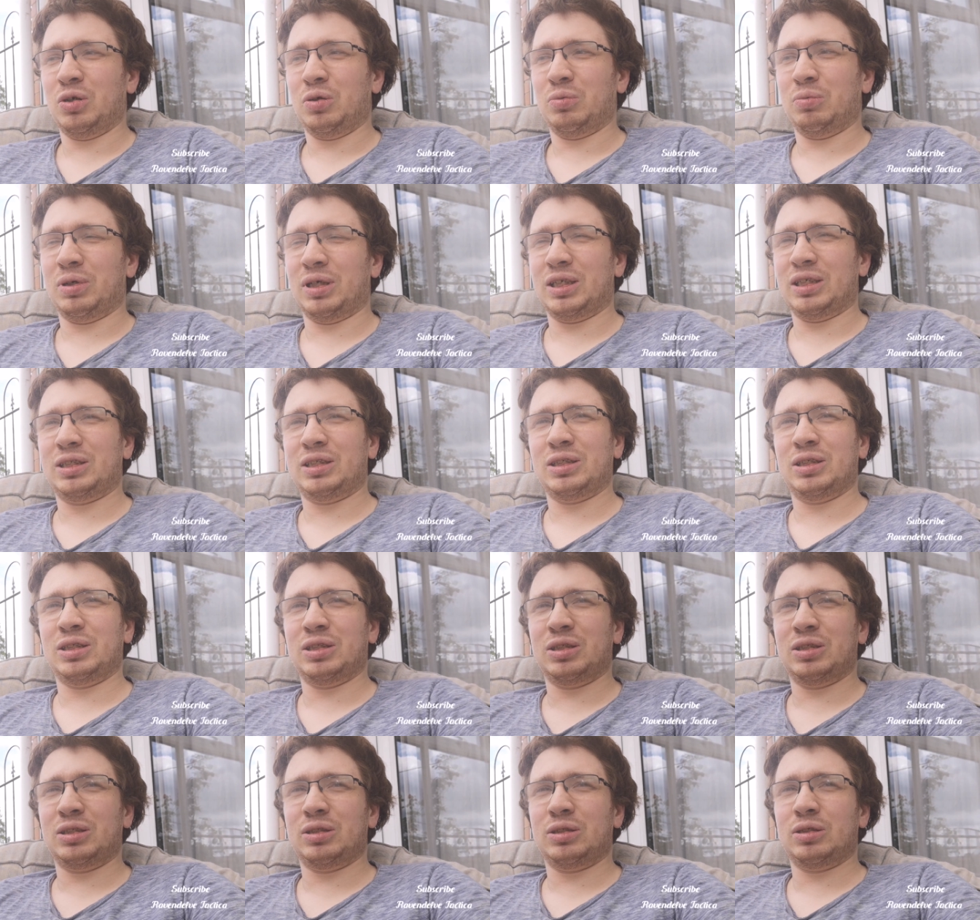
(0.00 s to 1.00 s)
Which
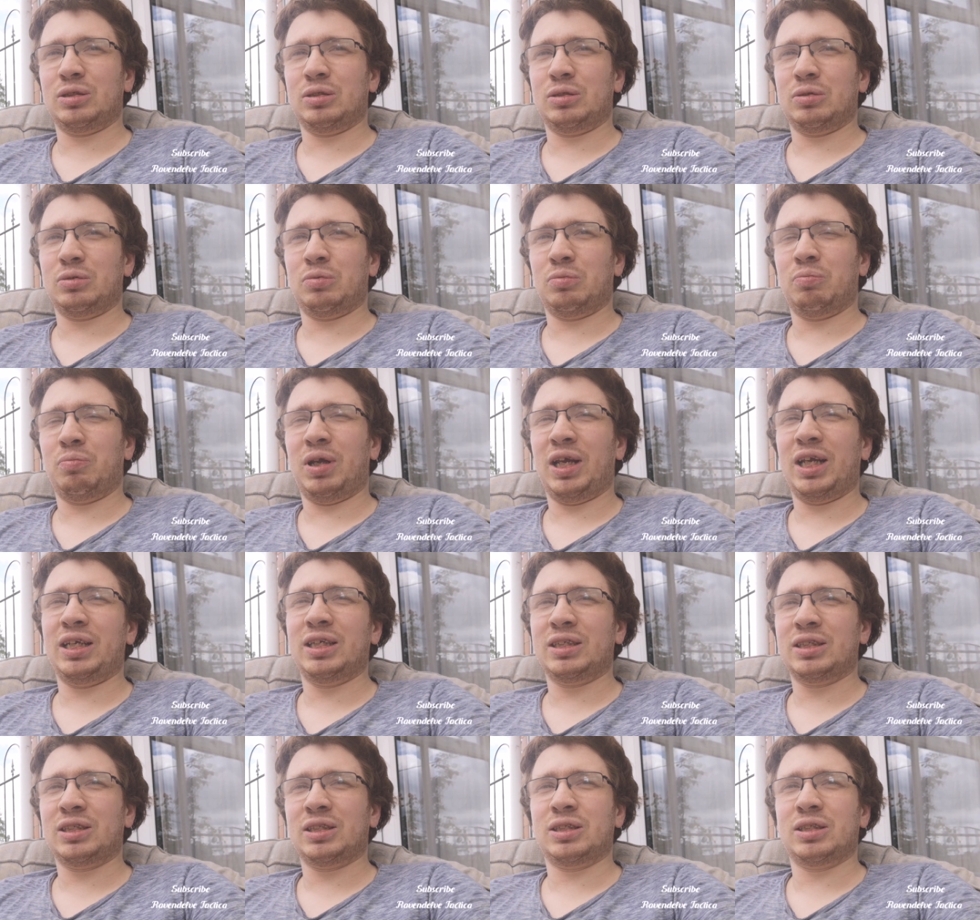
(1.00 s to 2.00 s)

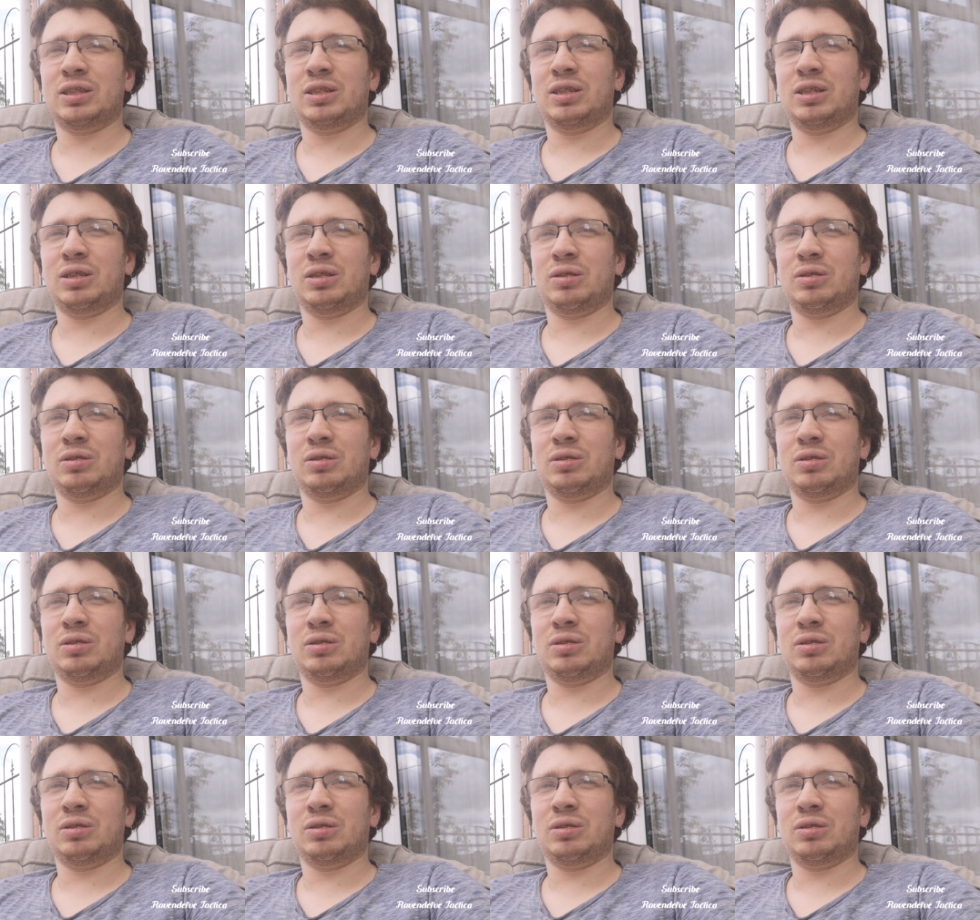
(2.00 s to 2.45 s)
makes,